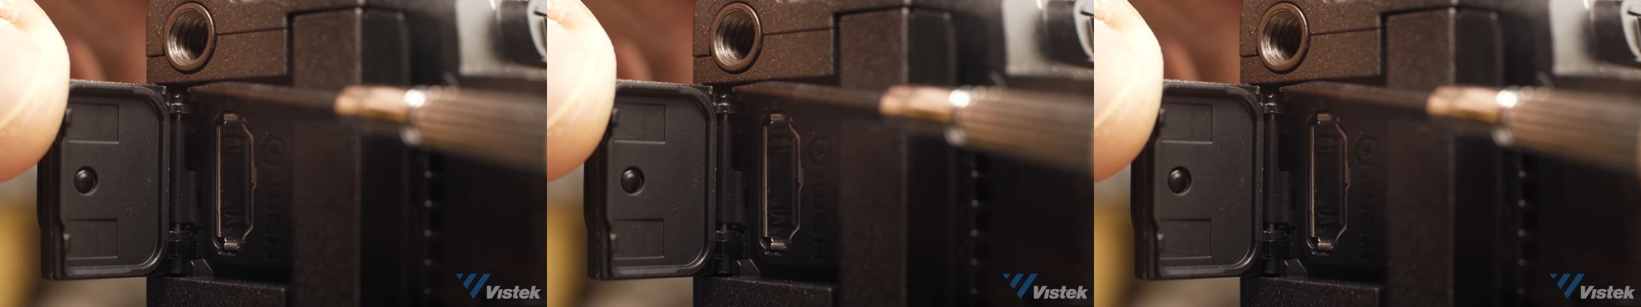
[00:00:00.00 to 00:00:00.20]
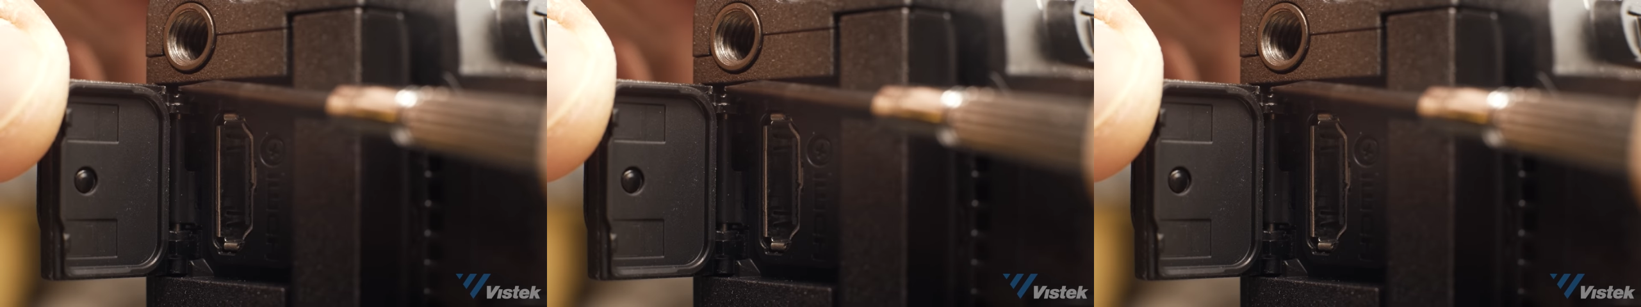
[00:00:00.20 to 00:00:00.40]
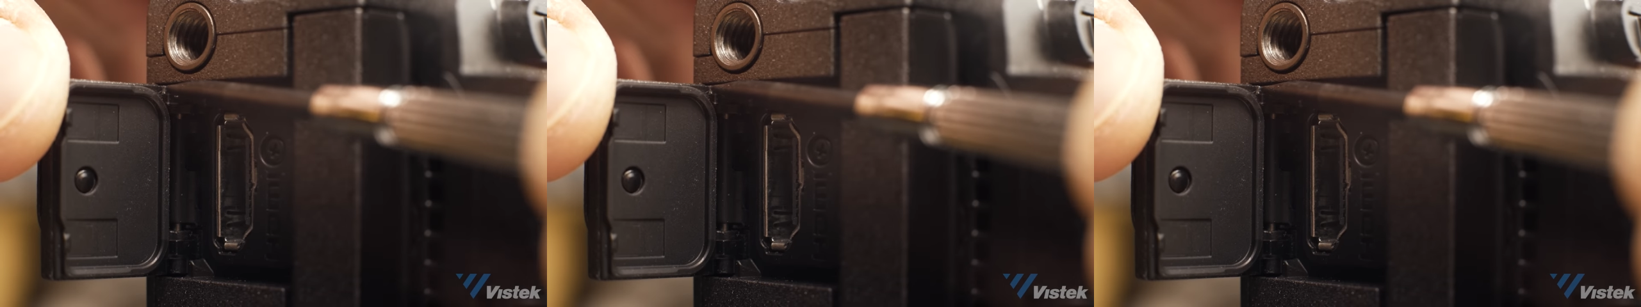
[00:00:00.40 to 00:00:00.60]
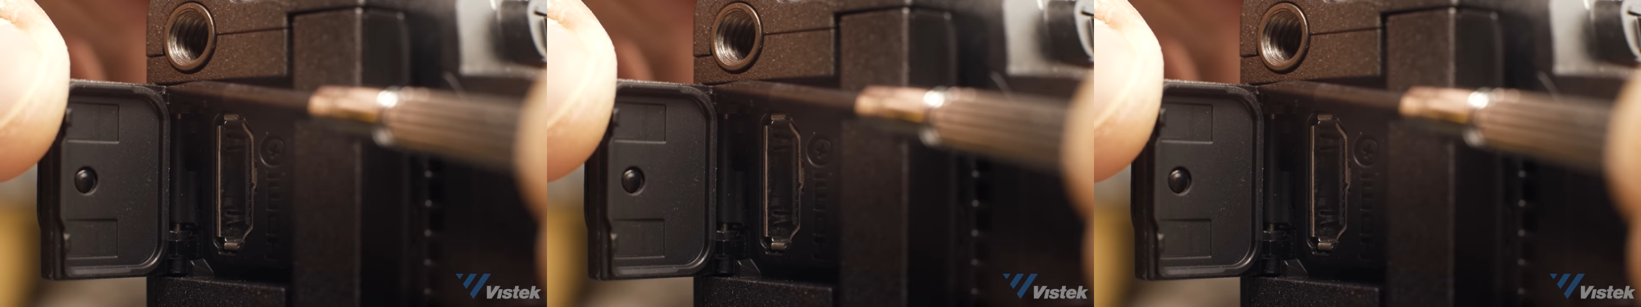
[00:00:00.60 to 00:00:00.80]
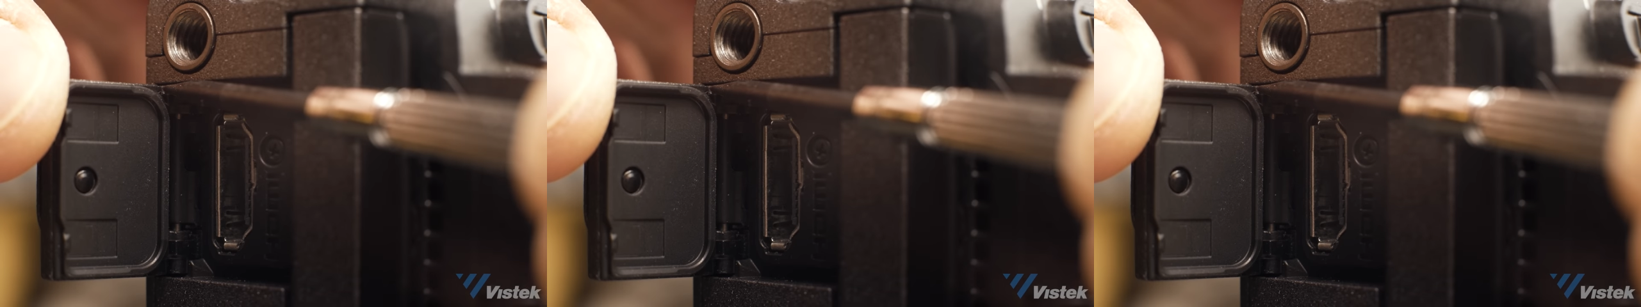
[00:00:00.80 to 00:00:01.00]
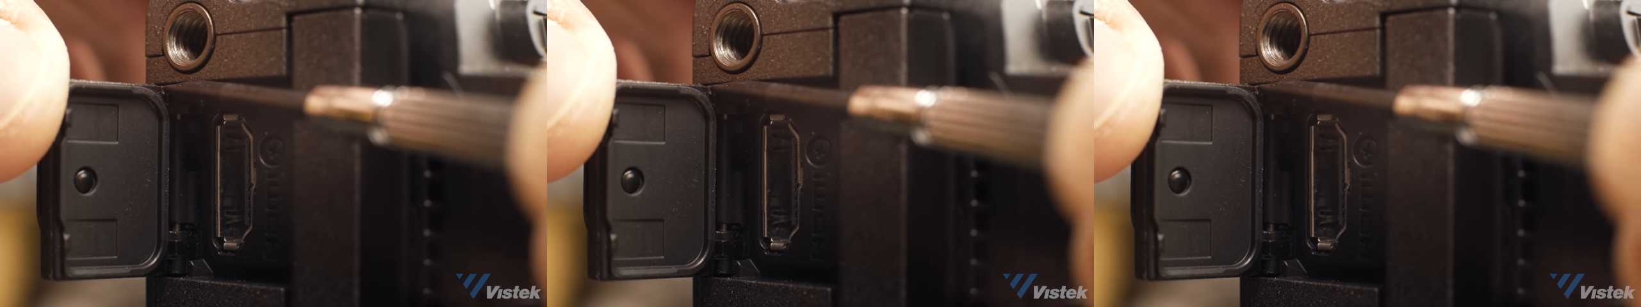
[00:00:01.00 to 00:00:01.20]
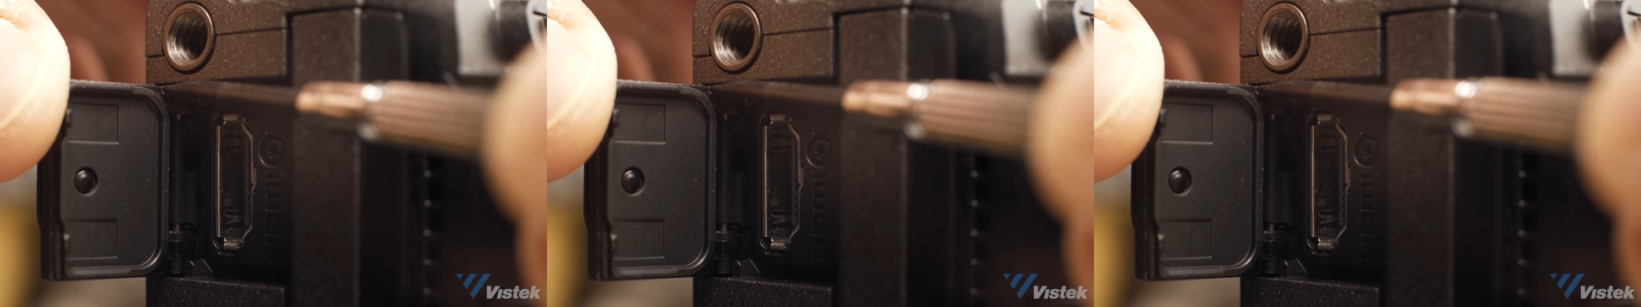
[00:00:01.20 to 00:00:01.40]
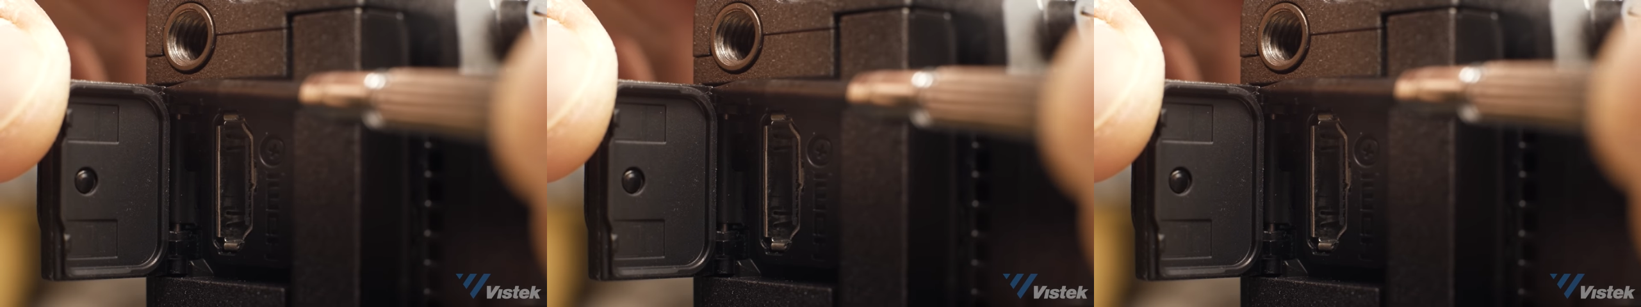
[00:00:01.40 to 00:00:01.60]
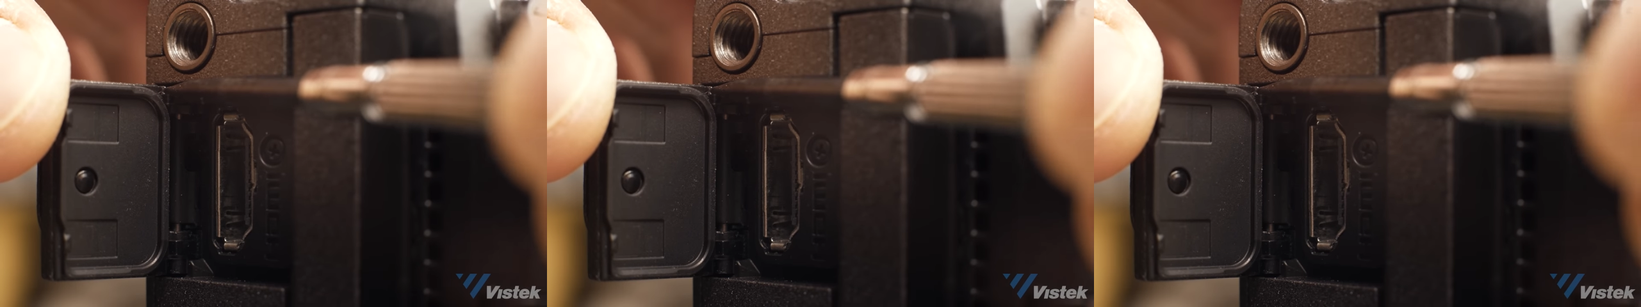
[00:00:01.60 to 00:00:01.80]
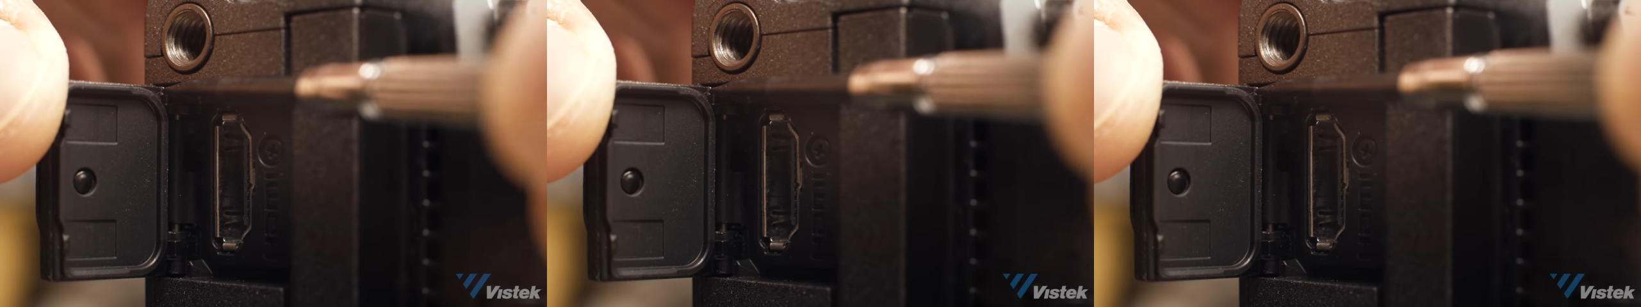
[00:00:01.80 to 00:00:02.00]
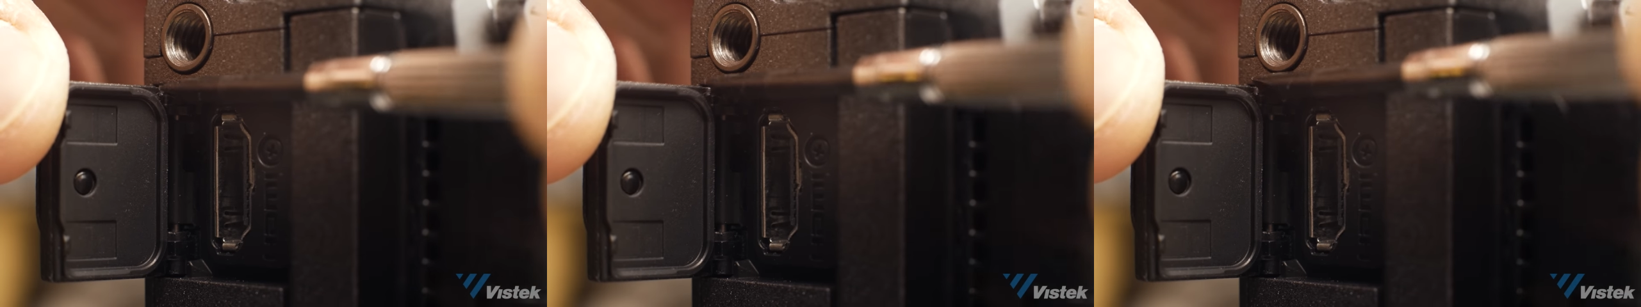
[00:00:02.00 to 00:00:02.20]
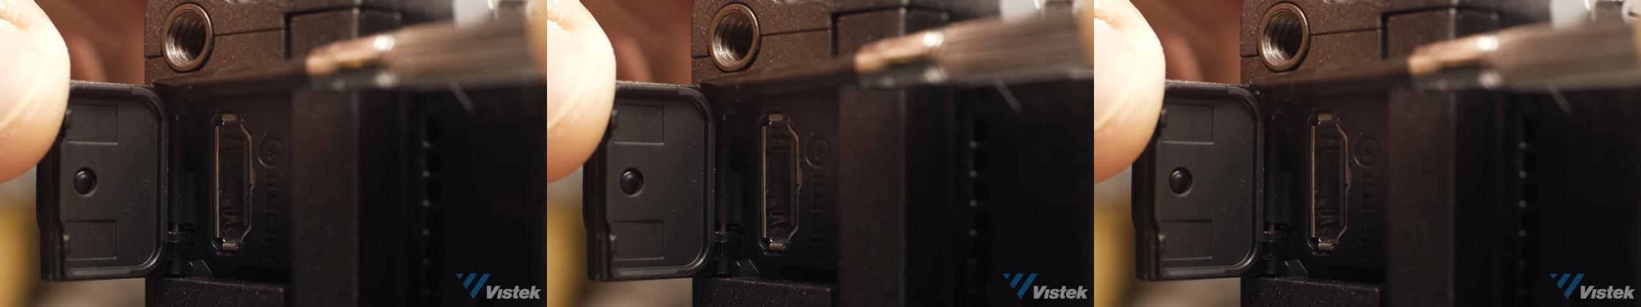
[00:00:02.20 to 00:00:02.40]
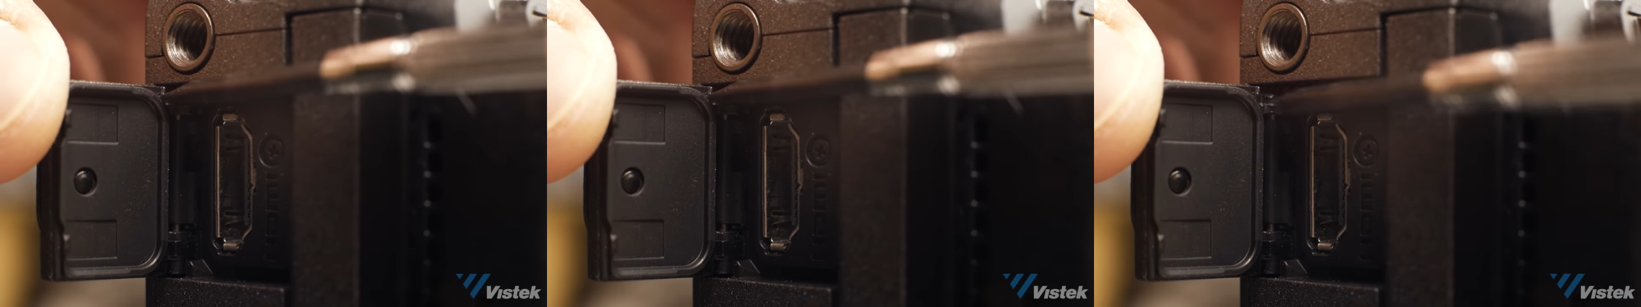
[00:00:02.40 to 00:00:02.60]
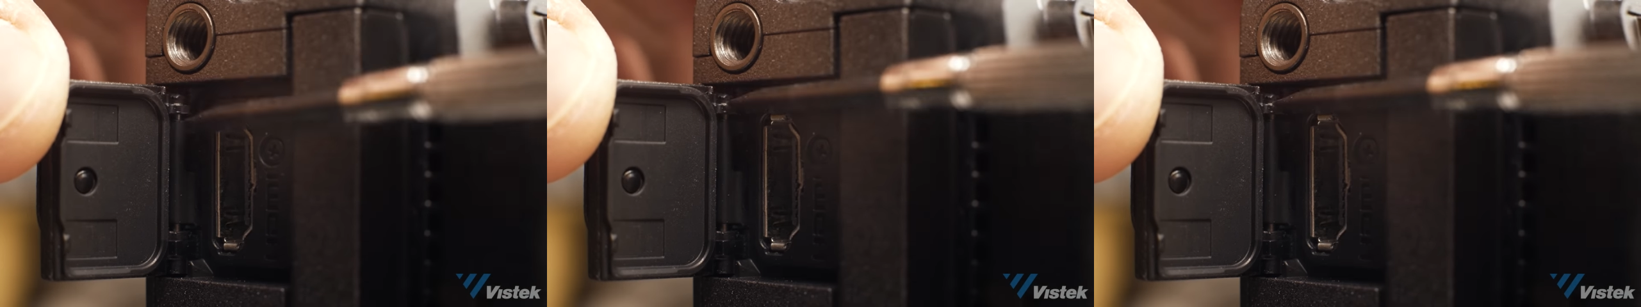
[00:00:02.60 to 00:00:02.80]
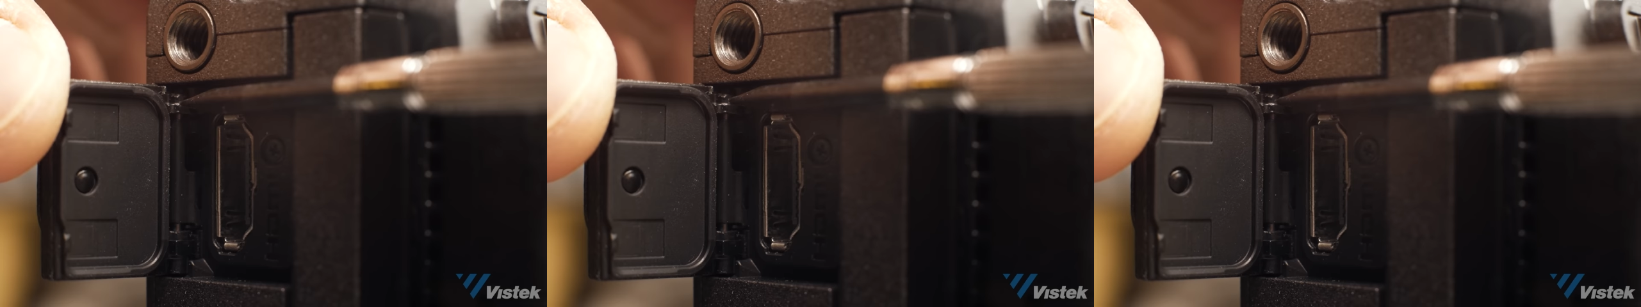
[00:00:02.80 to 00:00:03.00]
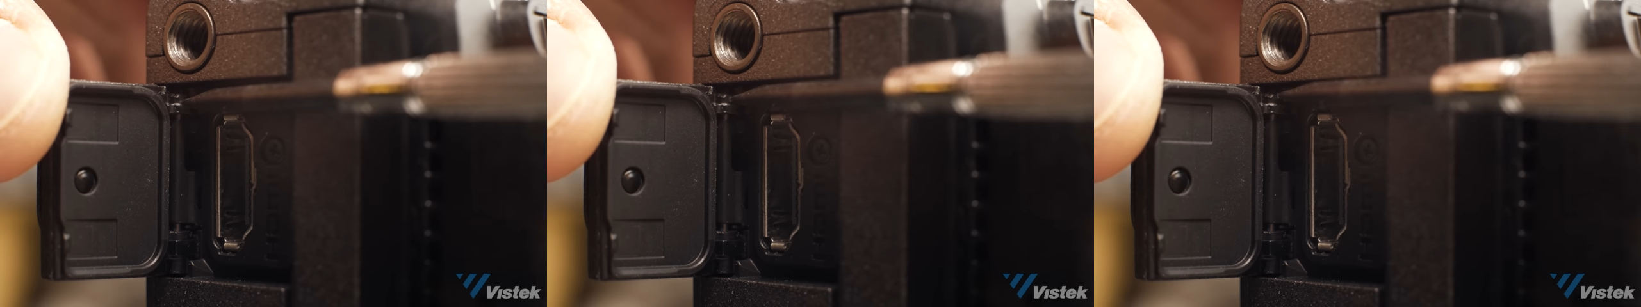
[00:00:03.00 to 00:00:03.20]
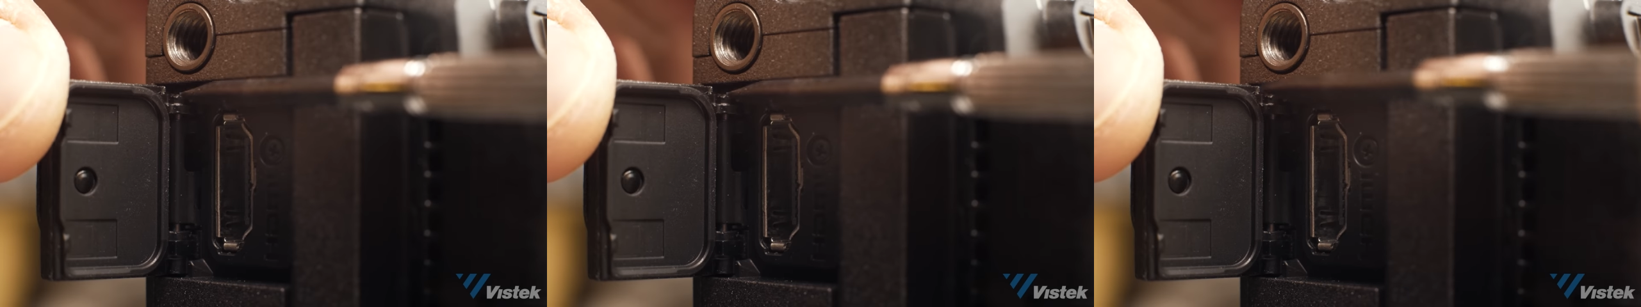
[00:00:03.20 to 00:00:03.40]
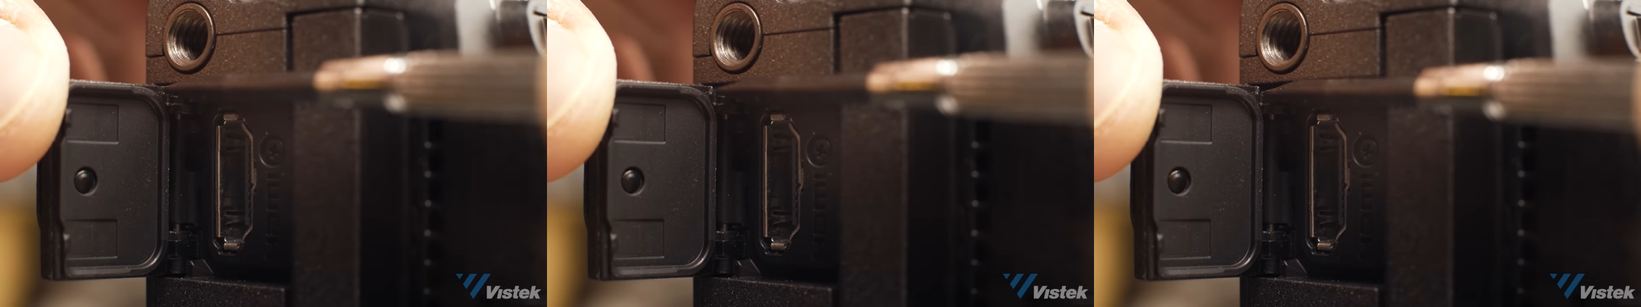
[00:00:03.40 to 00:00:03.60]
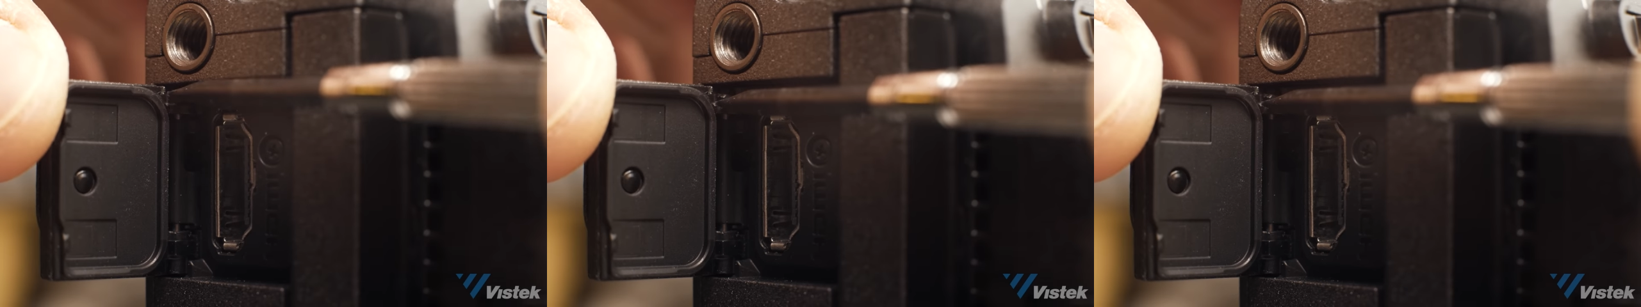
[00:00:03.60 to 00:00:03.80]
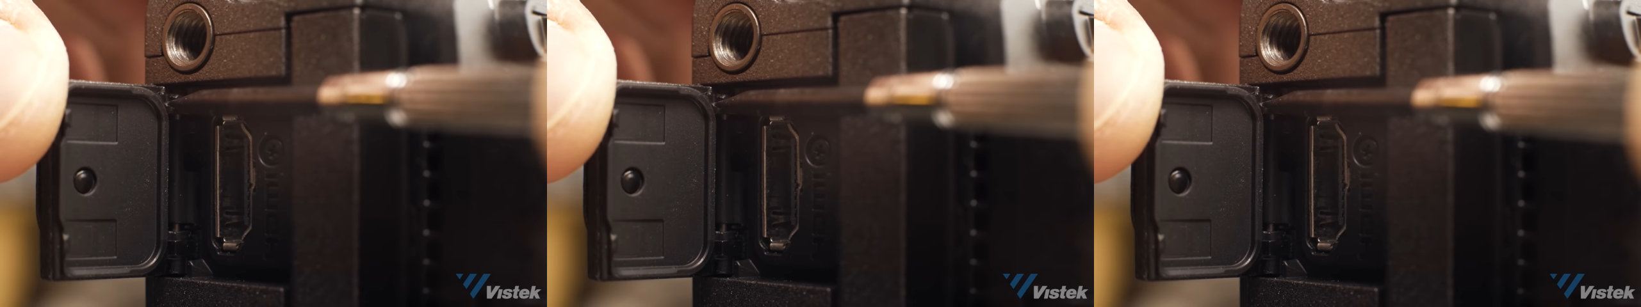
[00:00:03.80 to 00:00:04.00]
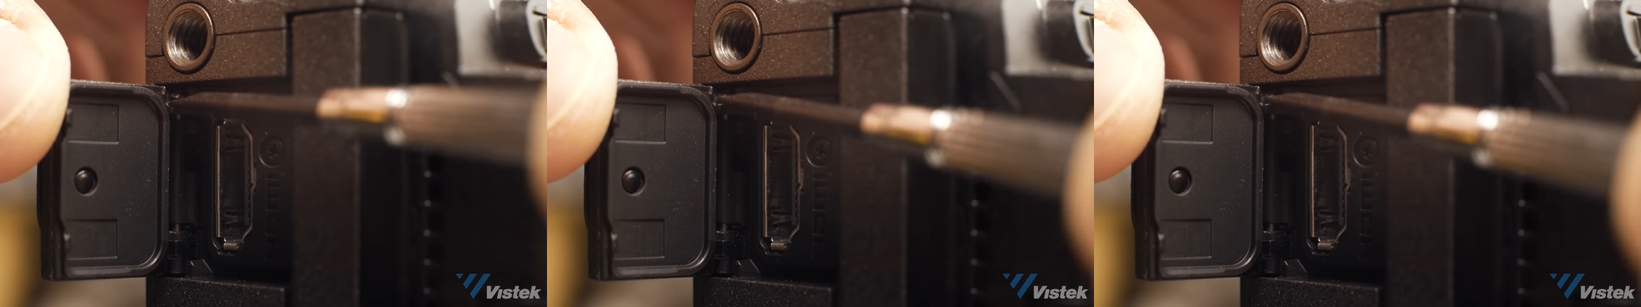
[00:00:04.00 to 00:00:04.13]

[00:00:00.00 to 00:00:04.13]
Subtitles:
[unreadable: no face in view]